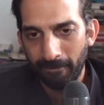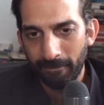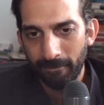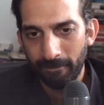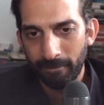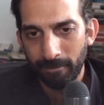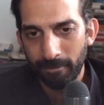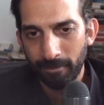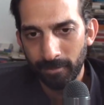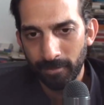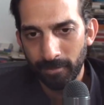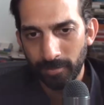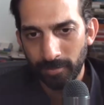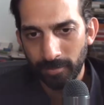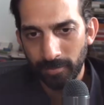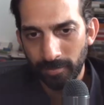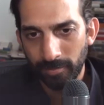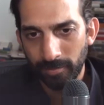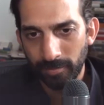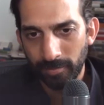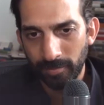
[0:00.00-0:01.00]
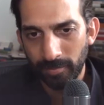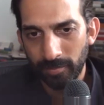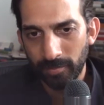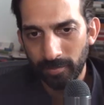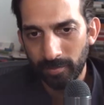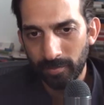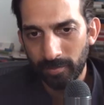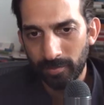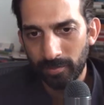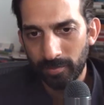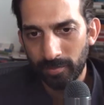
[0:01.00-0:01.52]

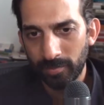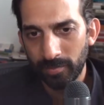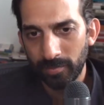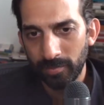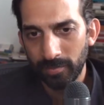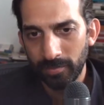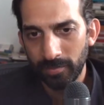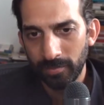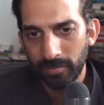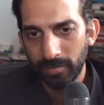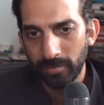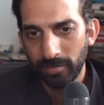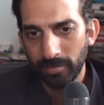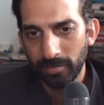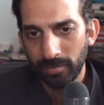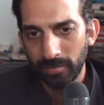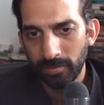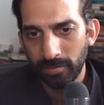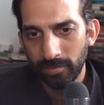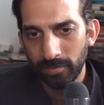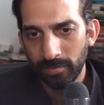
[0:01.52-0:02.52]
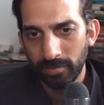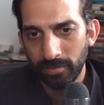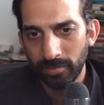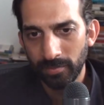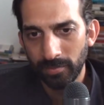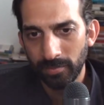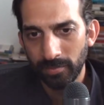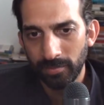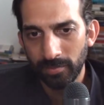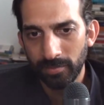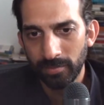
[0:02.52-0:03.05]

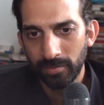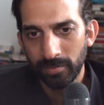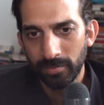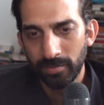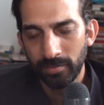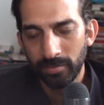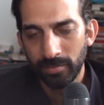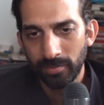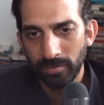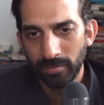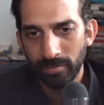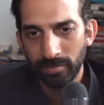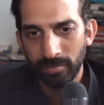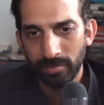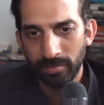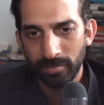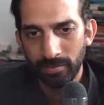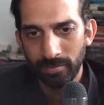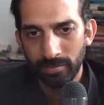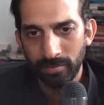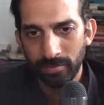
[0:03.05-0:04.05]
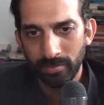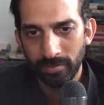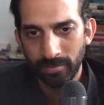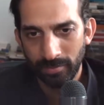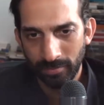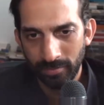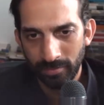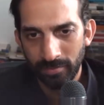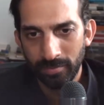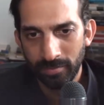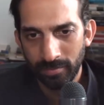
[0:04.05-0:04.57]

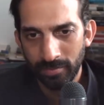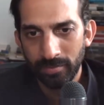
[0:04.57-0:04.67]
No words are spoken by the person on screen.